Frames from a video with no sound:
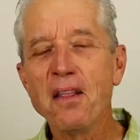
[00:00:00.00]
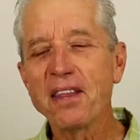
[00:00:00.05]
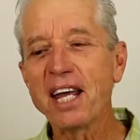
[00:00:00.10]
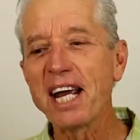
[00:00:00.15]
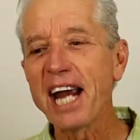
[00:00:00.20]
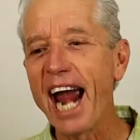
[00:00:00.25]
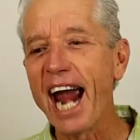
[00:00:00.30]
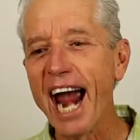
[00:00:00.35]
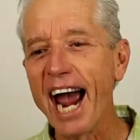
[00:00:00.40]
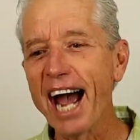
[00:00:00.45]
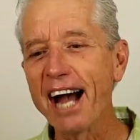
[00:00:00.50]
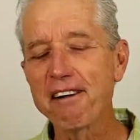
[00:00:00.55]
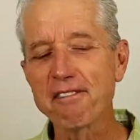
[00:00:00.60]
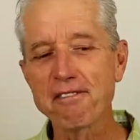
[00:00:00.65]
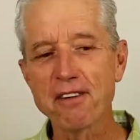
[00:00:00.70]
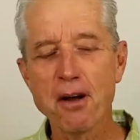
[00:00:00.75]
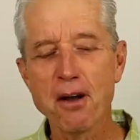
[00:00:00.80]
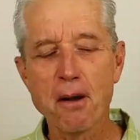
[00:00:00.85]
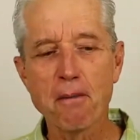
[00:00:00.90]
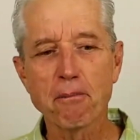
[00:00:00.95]
They
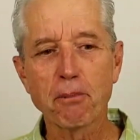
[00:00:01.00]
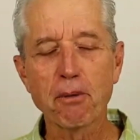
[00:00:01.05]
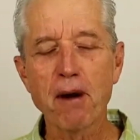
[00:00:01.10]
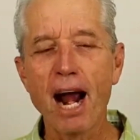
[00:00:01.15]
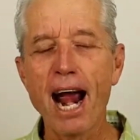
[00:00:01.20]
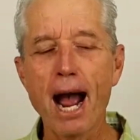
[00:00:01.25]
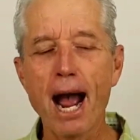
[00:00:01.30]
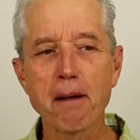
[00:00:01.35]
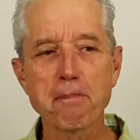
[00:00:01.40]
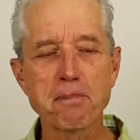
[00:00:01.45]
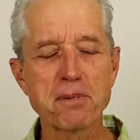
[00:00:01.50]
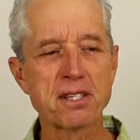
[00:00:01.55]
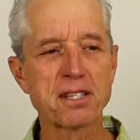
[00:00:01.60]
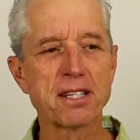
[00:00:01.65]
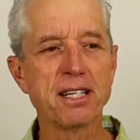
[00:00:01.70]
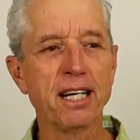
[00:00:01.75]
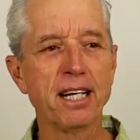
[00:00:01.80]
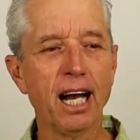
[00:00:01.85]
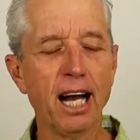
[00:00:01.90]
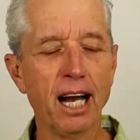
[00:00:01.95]
have
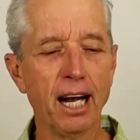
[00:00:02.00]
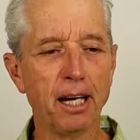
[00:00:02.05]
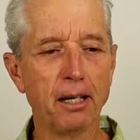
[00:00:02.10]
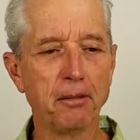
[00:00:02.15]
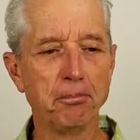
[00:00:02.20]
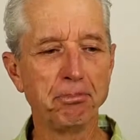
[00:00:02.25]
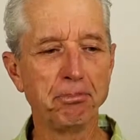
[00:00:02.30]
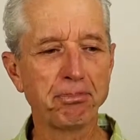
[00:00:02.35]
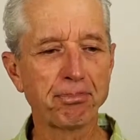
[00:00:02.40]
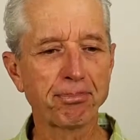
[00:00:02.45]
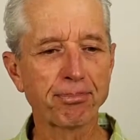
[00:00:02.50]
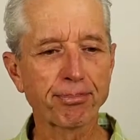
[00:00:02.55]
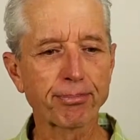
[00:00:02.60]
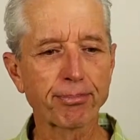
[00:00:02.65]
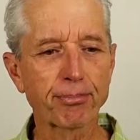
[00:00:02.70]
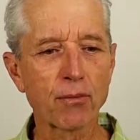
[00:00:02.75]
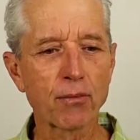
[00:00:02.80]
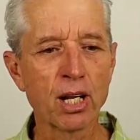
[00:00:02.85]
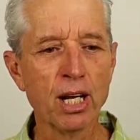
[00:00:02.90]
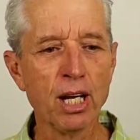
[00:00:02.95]
perhaps
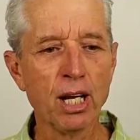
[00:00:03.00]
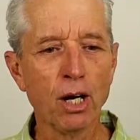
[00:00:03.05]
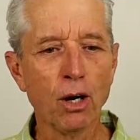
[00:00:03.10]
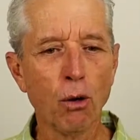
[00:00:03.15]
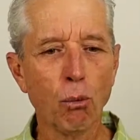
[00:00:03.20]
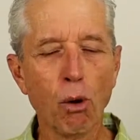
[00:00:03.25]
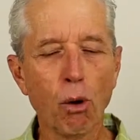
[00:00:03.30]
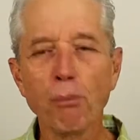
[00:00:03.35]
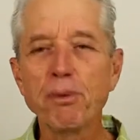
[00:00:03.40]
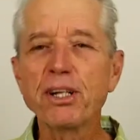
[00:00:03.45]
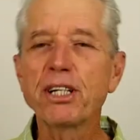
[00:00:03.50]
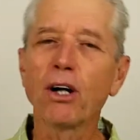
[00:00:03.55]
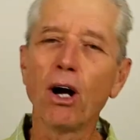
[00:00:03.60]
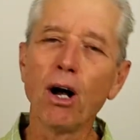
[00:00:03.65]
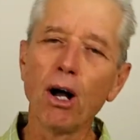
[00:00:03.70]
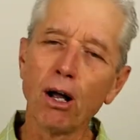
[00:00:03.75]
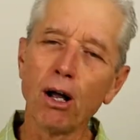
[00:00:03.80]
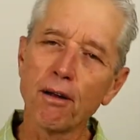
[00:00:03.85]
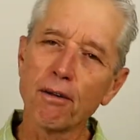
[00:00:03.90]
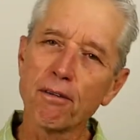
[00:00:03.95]
what we
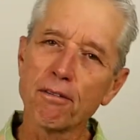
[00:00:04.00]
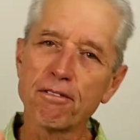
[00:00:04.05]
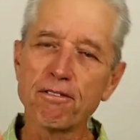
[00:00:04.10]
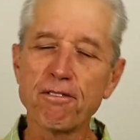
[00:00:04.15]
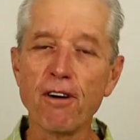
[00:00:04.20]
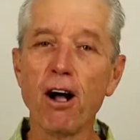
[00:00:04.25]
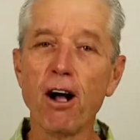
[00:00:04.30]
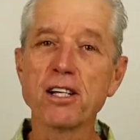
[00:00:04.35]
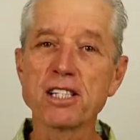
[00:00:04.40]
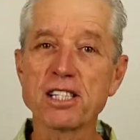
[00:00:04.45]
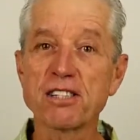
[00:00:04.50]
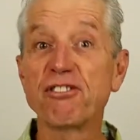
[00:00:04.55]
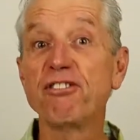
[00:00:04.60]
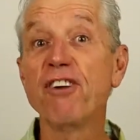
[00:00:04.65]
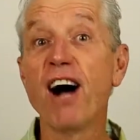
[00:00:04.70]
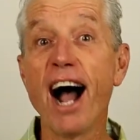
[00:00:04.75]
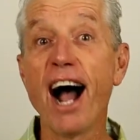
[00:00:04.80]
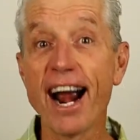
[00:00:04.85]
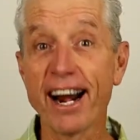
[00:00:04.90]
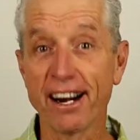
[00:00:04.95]
call false
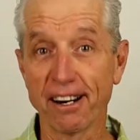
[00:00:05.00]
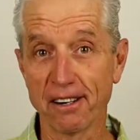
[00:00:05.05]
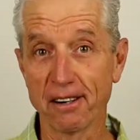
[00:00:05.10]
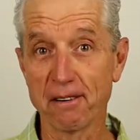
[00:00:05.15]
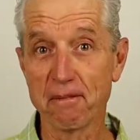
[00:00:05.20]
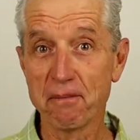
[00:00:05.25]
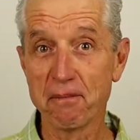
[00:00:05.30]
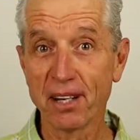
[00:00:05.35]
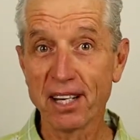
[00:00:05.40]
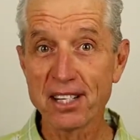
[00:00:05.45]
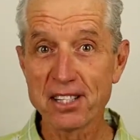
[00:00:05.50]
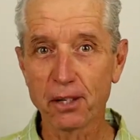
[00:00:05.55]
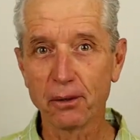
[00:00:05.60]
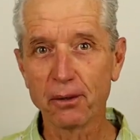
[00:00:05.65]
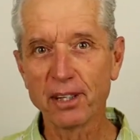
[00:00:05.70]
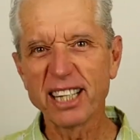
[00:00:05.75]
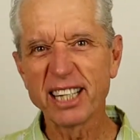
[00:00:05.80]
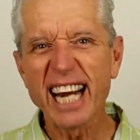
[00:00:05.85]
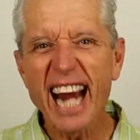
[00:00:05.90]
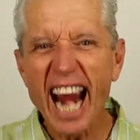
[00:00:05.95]
fire.
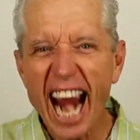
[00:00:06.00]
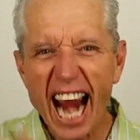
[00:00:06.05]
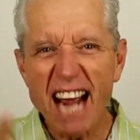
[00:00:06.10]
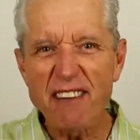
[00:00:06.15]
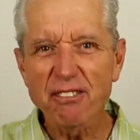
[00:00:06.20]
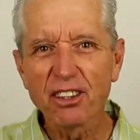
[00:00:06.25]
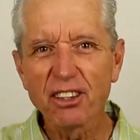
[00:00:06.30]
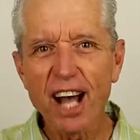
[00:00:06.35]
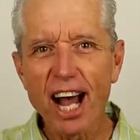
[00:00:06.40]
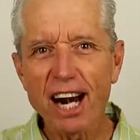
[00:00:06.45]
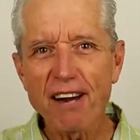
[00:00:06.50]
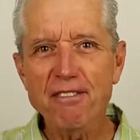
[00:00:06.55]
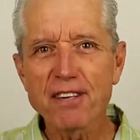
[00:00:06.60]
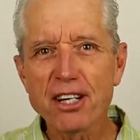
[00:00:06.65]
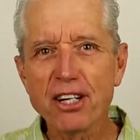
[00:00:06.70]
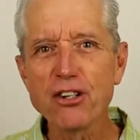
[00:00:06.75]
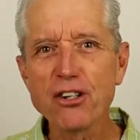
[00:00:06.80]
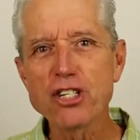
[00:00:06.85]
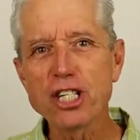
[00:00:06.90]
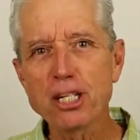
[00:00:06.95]
So they have a lot of
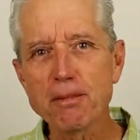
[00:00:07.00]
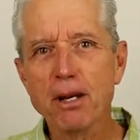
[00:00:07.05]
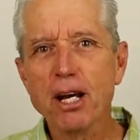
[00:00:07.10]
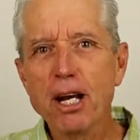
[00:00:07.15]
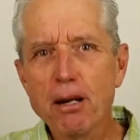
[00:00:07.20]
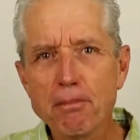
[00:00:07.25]
energy,